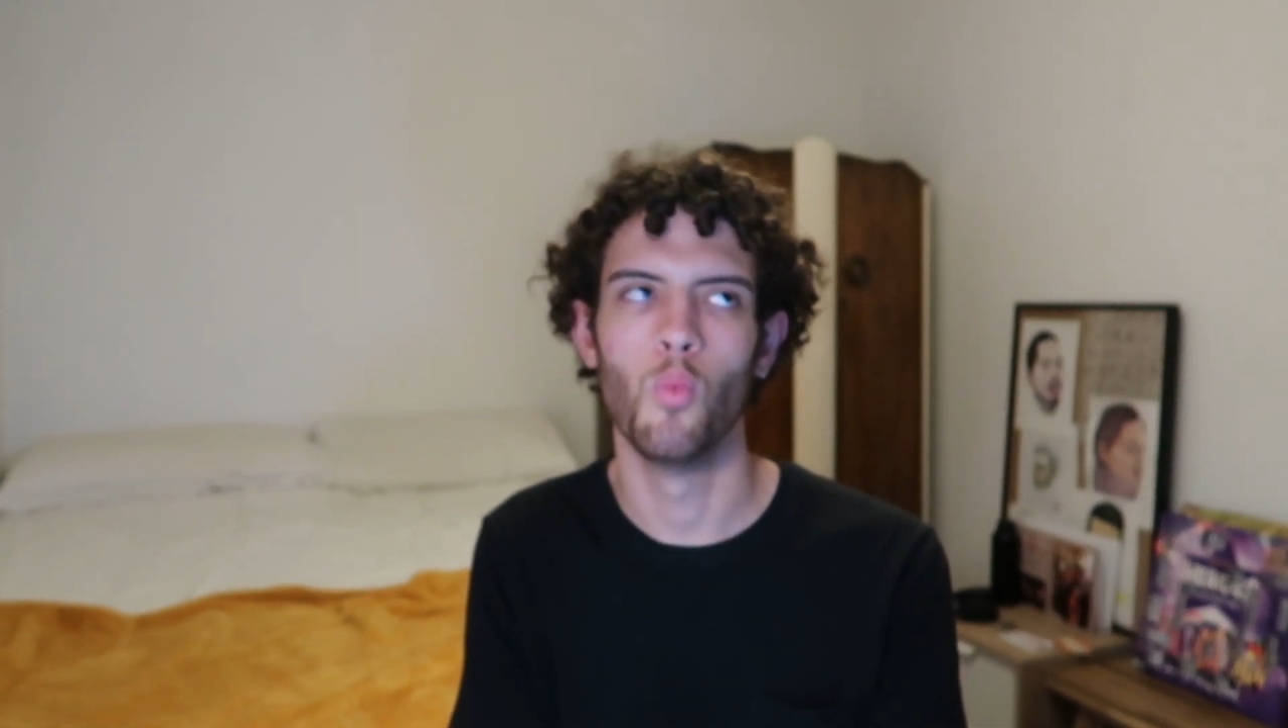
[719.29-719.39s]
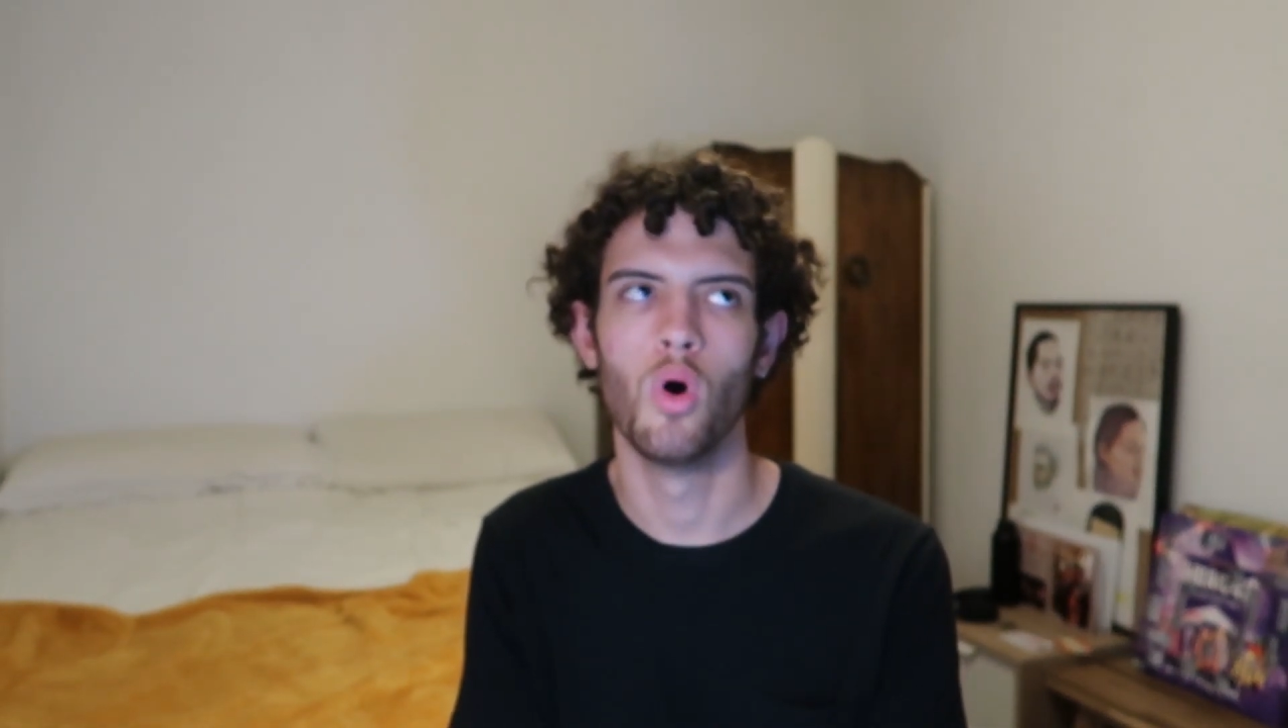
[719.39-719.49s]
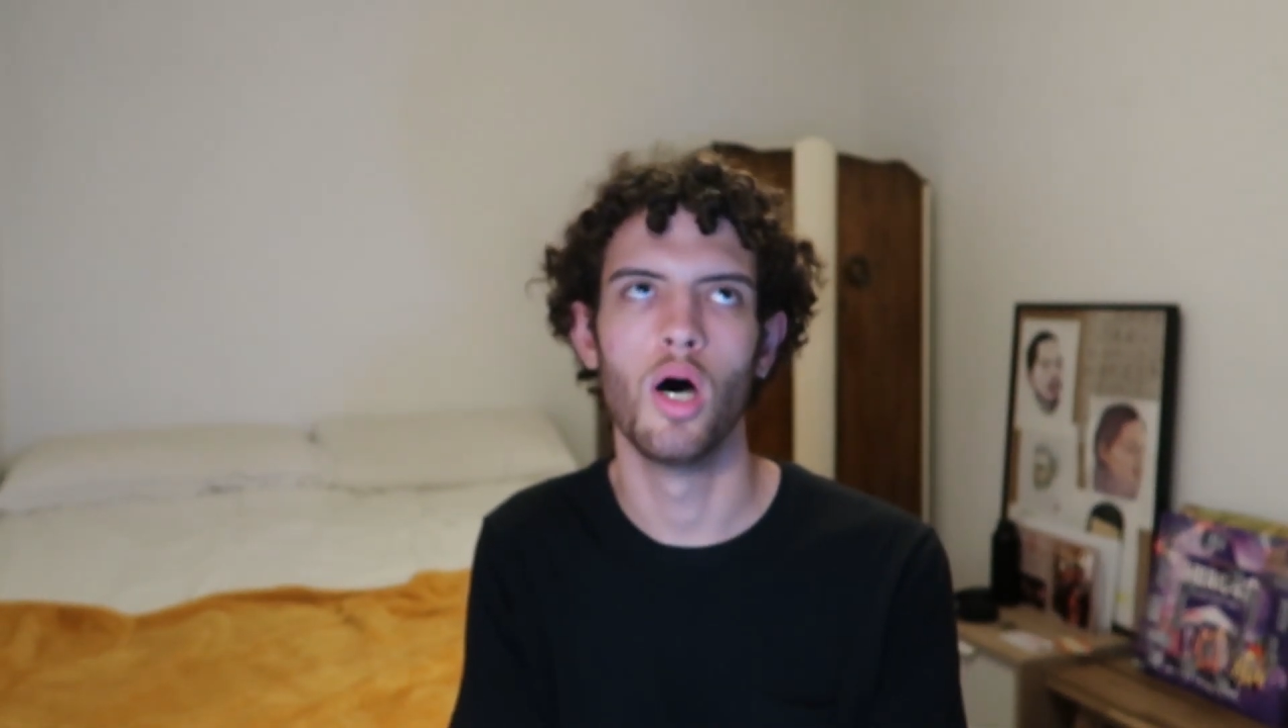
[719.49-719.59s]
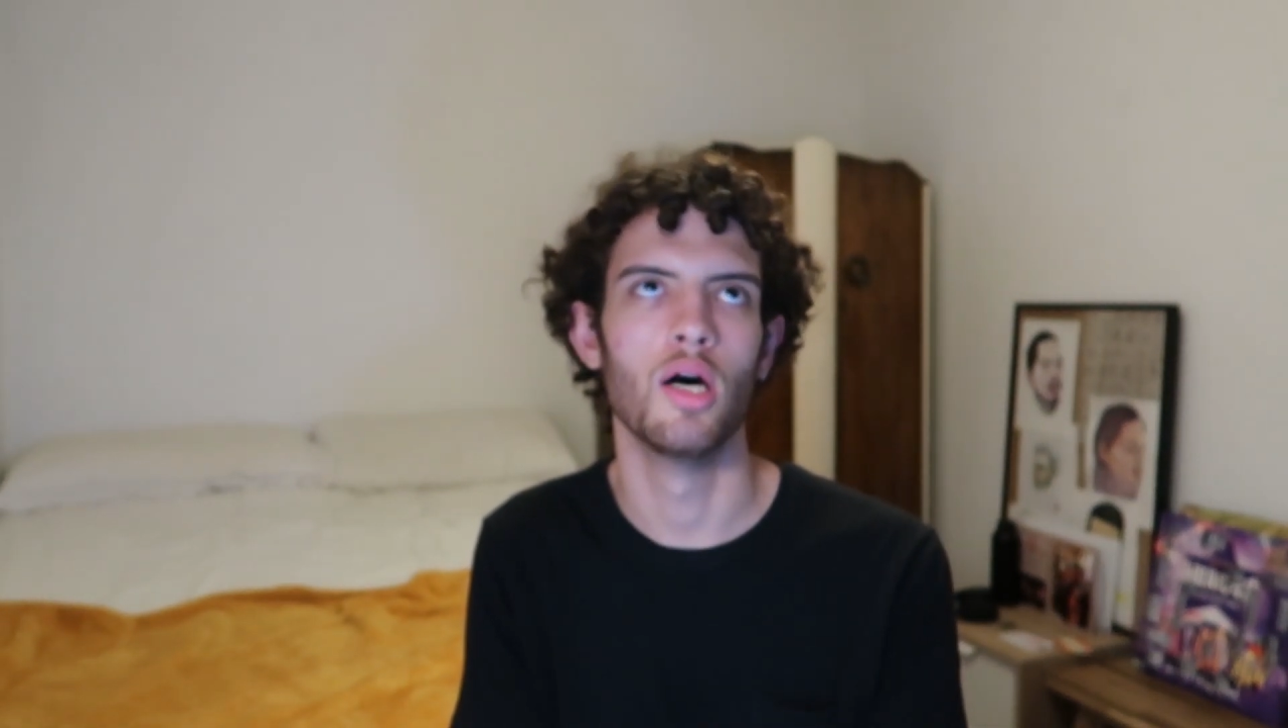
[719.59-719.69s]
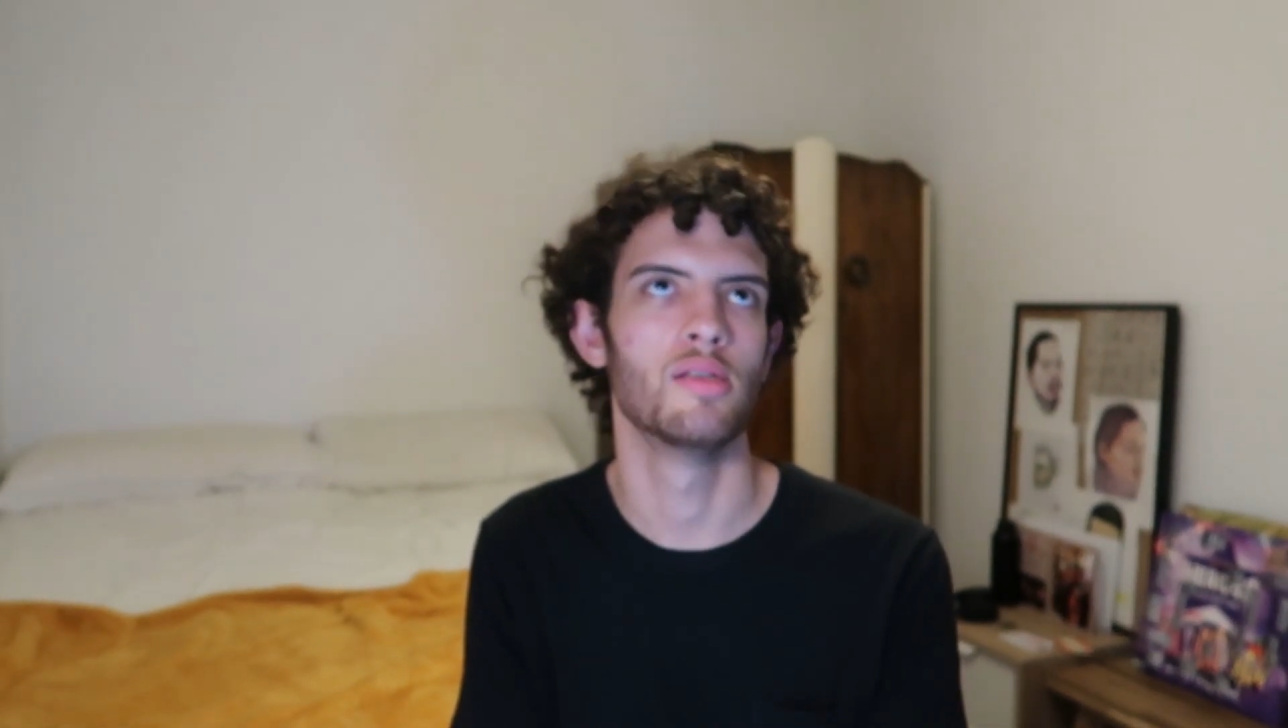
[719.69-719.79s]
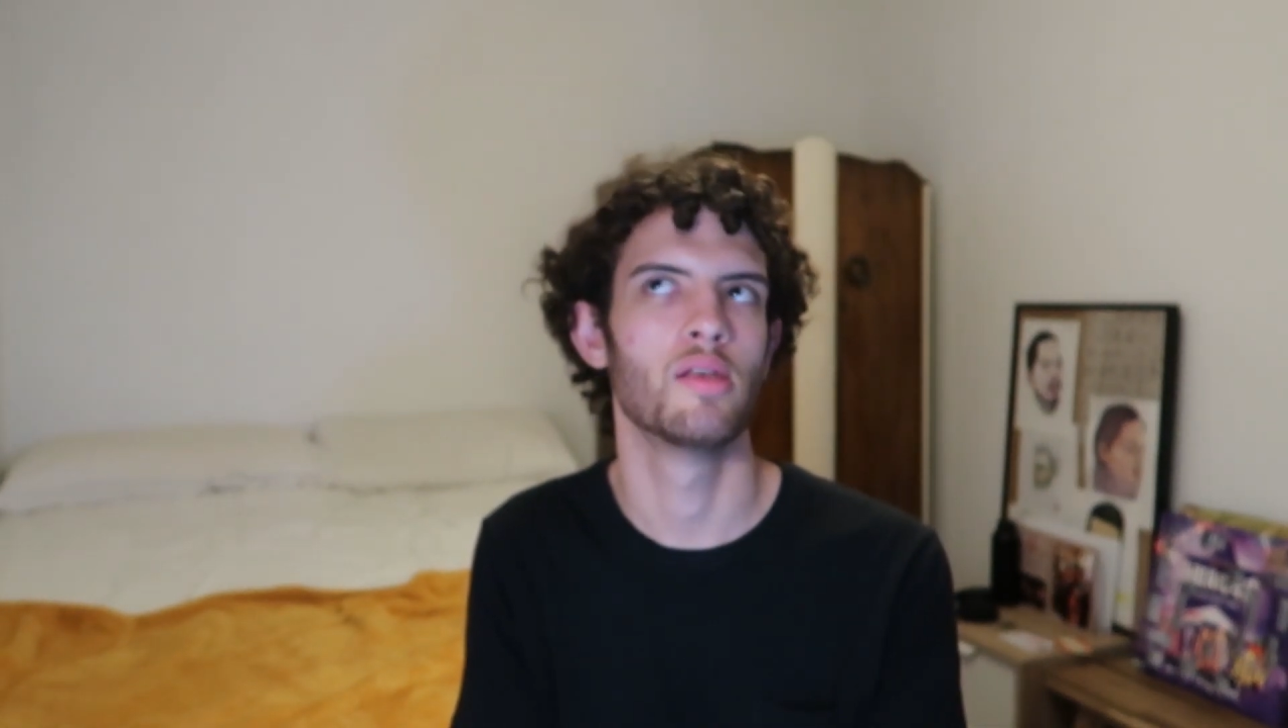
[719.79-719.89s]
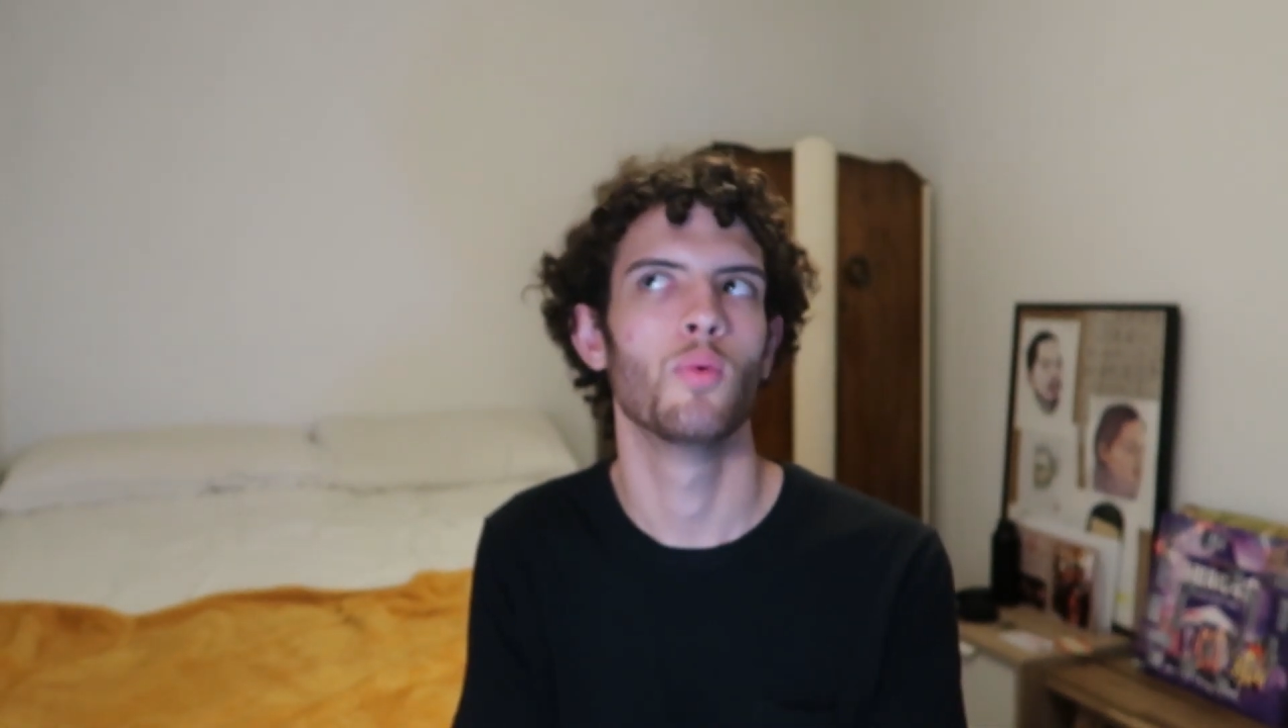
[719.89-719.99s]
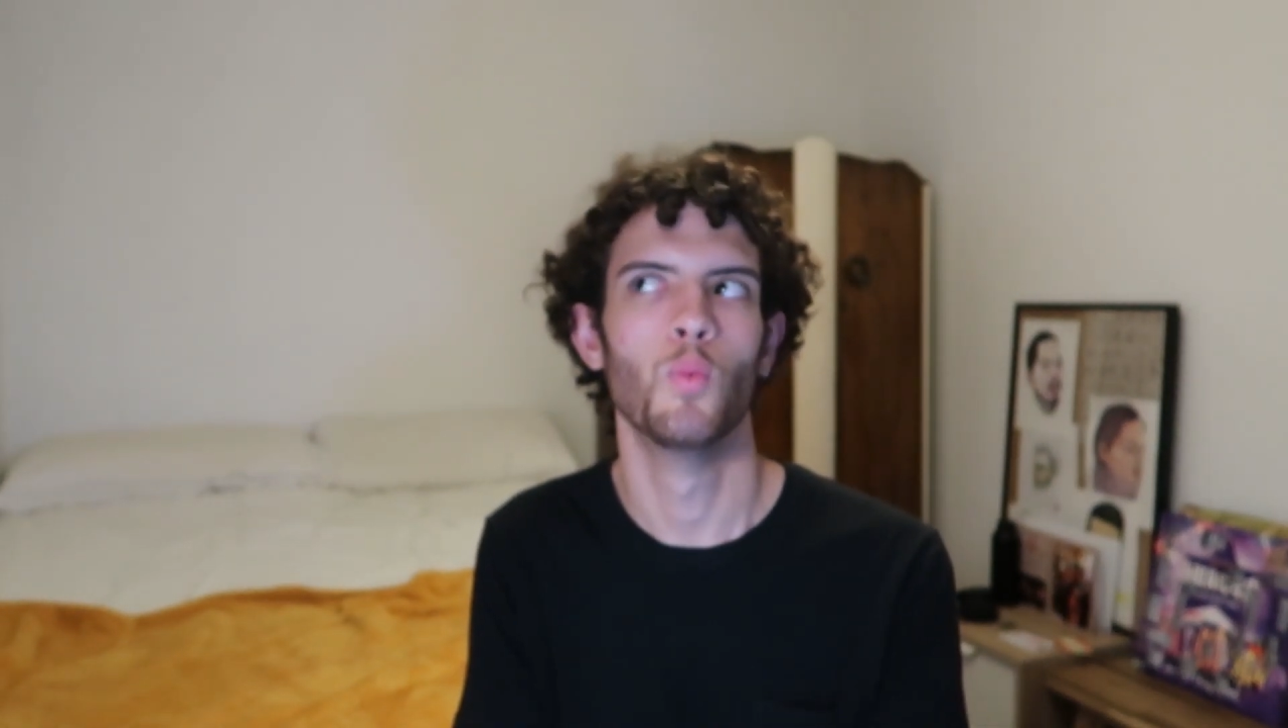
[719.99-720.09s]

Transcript: was